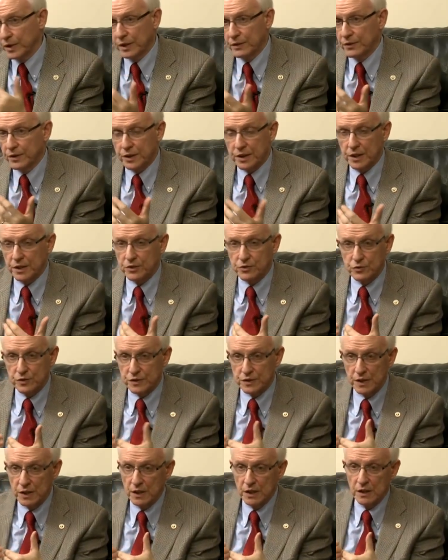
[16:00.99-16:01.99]
other
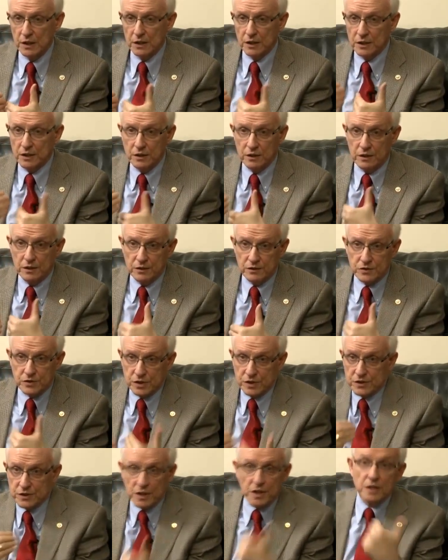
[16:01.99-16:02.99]
countries, he
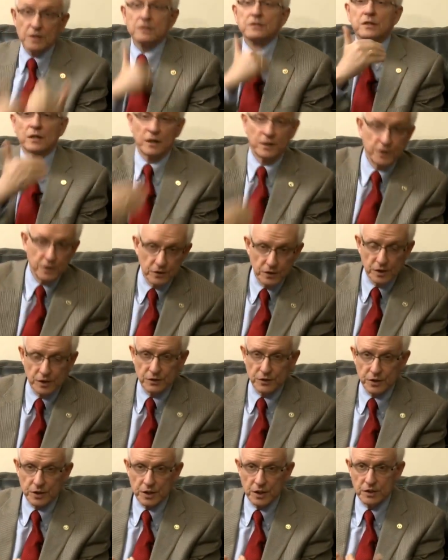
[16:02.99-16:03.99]
starts insulting the
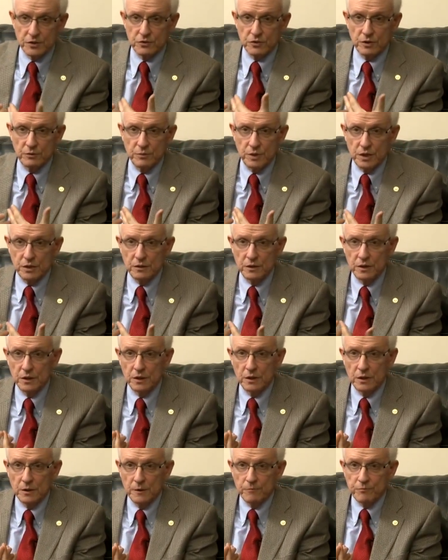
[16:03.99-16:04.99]
other country. I mean,
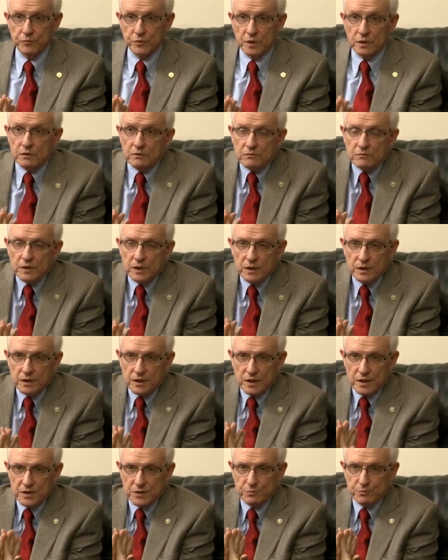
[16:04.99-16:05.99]
it
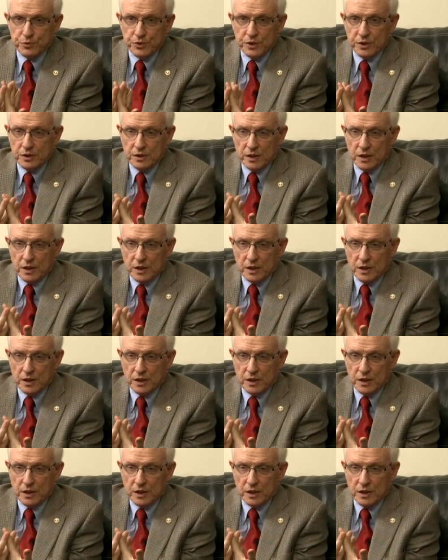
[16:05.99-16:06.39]
has bring